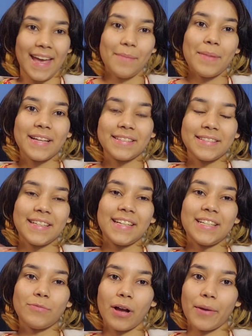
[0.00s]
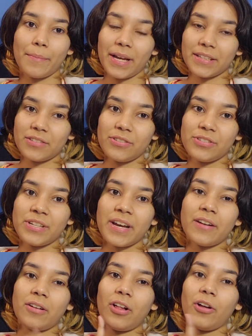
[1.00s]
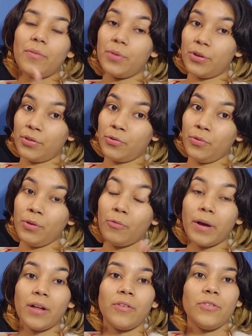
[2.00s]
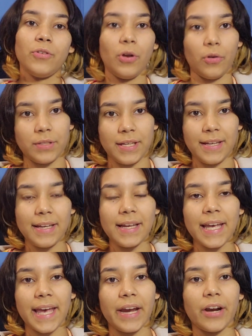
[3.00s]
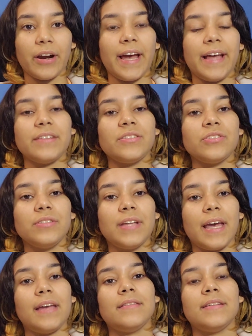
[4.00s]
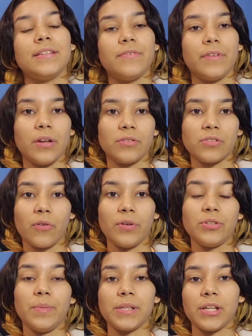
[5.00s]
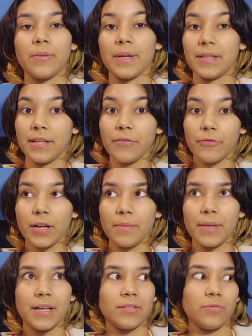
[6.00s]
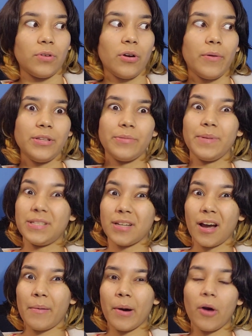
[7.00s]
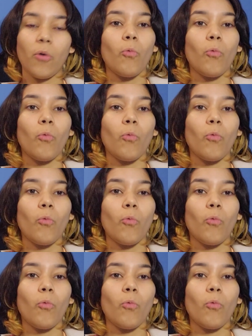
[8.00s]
besties, welcome back to the channel. I hope you're doing well, taking care. And today this video is going to be a little bit different because we're going to be talking about